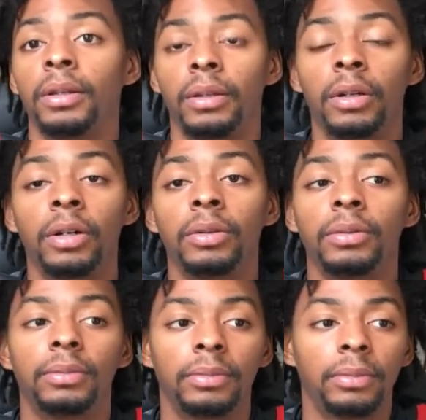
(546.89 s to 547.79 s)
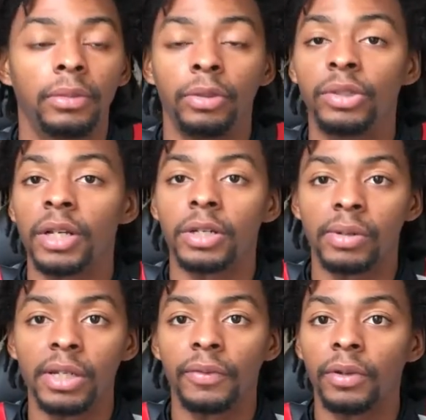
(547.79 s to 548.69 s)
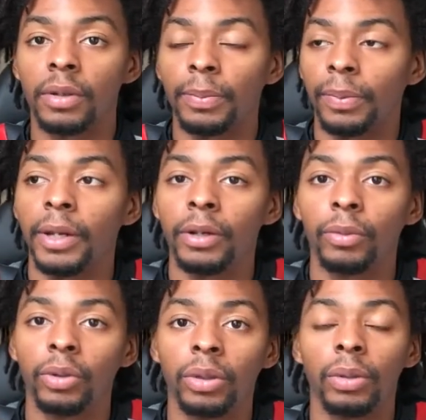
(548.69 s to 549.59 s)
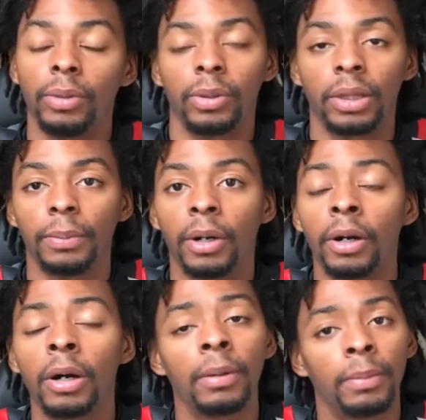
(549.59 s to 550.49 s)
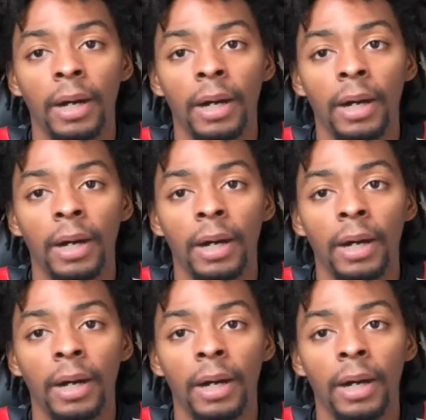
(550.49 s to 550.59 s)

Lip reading: You set screens for the player with the ball.